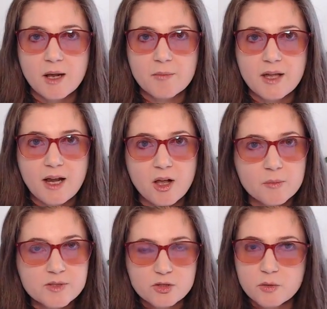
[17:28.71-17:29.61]
It
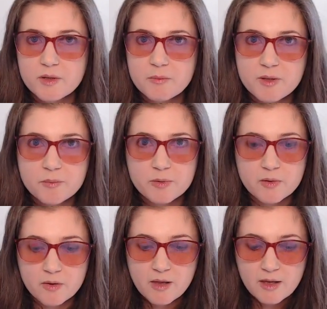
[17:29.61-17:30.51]
helps so many
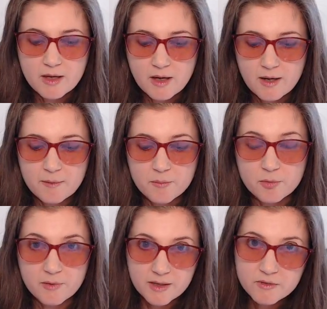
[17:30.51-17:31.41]
people
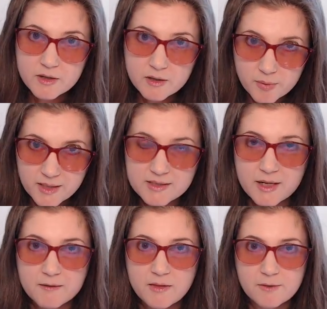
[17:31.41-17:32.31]
bring their pain
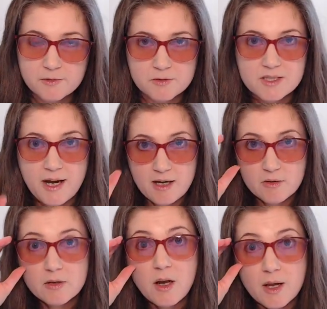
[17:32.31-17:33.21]
level
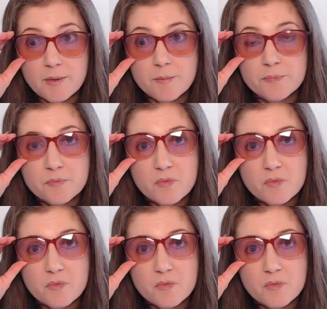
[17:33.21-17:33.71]
down